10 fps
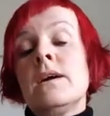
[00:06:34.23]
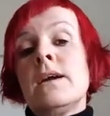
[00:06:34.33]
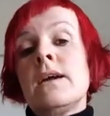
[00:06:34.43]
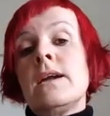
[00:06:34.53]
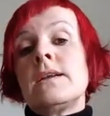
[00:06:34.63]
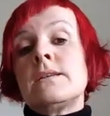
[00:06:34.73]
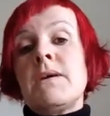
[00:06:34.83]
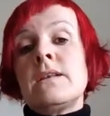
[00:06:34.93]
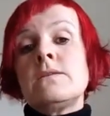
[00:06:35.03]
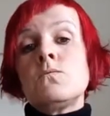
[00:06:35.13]
It
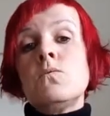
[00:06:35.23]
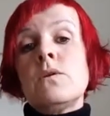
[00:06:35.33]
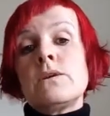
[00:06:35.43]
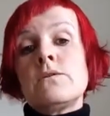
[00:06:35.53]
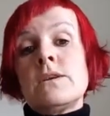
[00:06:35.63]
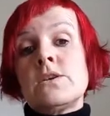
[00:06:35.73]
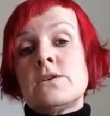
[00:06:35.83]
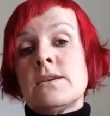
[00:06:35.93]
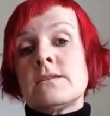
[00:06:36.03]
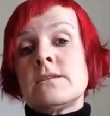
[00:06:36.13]
depends what you're
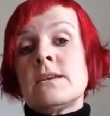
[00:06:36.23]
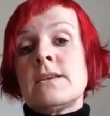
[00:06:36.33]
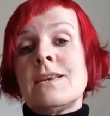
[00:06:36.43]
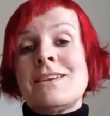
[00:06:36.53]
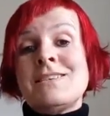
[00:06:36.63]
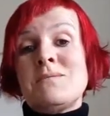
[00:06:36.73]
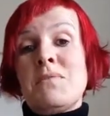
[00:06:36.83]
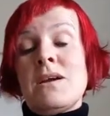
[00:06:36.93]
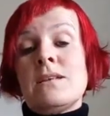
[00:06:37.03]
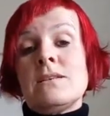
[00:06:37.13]
interested in. It
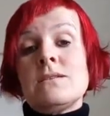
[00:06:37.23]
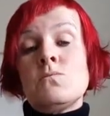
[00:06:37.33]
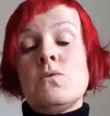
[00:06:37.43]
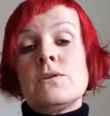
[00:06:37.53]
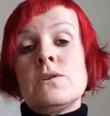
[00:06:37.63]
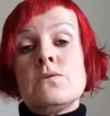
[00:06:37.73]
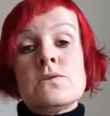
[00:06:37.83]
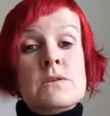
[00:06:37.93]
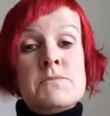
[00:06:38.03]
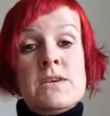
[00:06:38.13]
depends what your
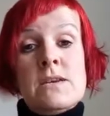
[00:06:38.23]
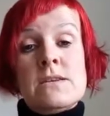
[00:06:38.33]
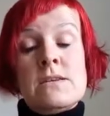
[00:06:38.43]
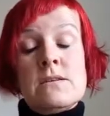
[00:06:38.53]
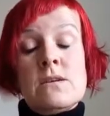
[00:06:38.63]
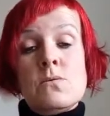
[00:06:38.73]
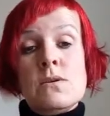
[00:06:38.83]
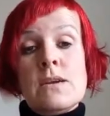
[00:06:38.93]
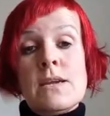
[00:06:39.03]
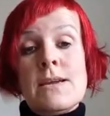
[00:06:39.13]
subject is that you're
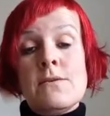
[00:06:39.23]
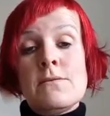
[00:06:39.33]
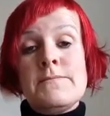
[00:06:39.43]
working on.